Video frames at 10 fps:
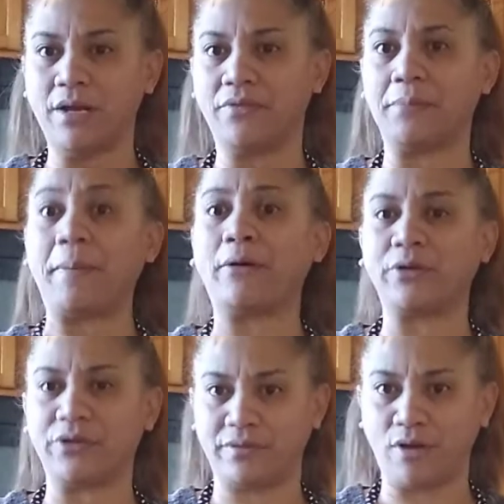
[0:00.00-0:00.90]
the
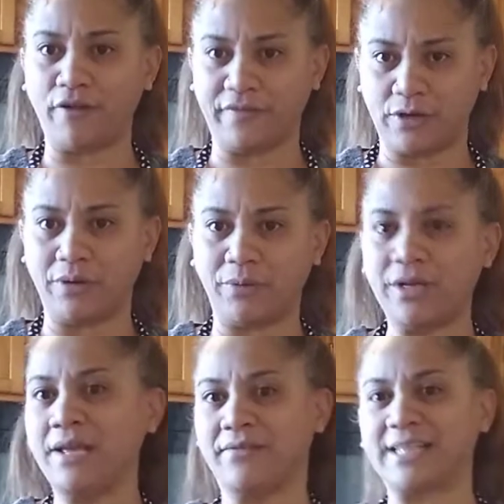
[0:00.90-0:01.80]
powdered coffee
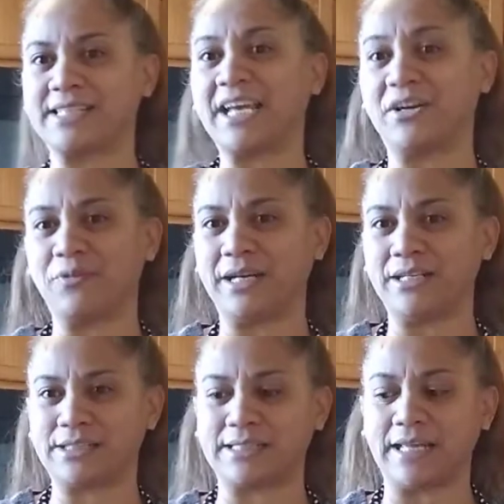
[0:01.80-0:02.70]
creamer. That's kind of what
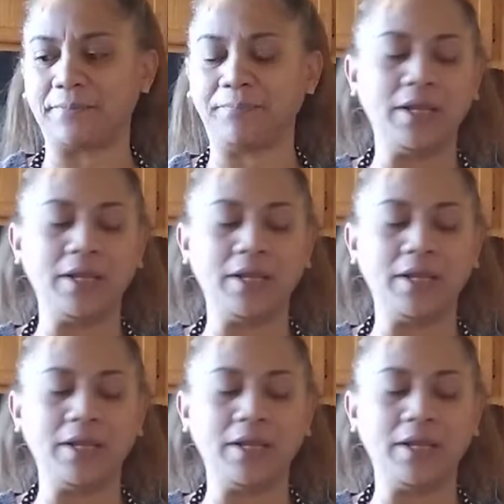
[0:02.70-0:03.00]
it looks like.